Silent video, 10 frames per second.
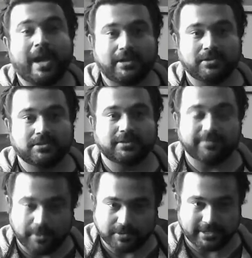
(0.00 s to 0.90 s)
values
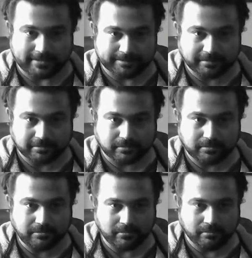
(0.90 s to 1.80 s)
of music,
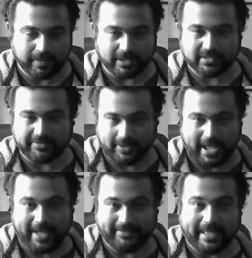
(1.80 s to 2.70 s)
because if you
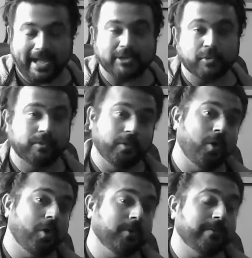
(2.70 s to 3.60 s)
have that, you will
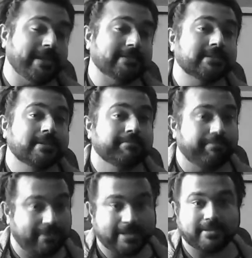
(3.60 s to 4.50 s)
always
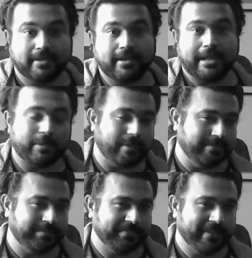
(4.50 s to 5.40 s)
play the correct
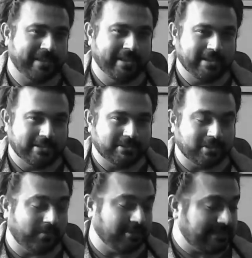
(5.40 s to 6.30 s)
rhythm.
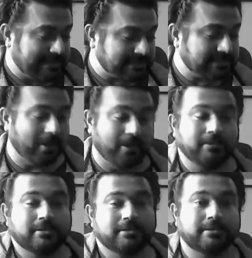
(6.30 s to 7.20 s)
So for this
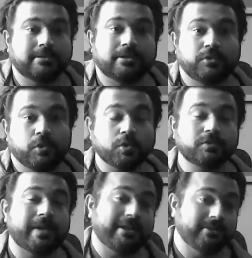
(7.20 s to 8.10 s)
song, the note
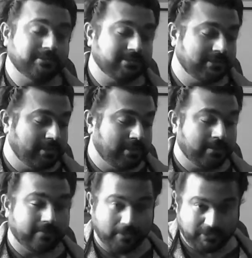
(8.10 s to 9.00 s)
values
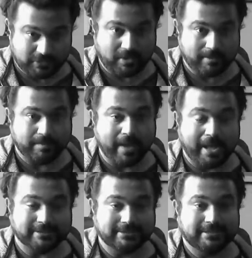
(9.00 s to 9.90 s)
for the strumming
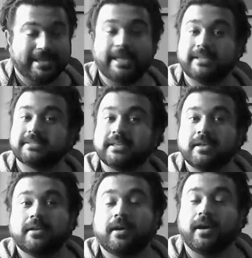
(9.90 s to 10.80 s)
pattern is
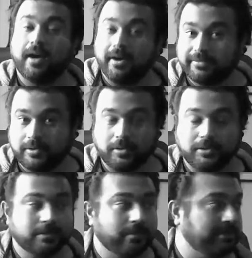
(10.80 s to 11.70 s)
a half
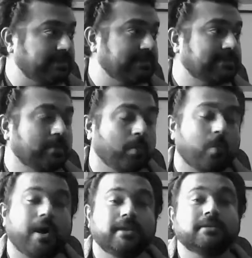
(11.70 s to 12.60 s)
note, which is
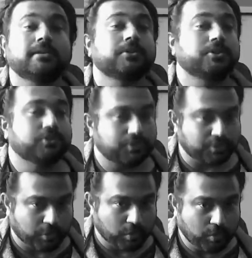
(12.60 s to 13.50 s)
1,
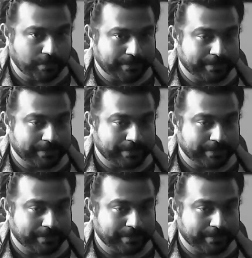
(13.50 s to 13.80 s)
2,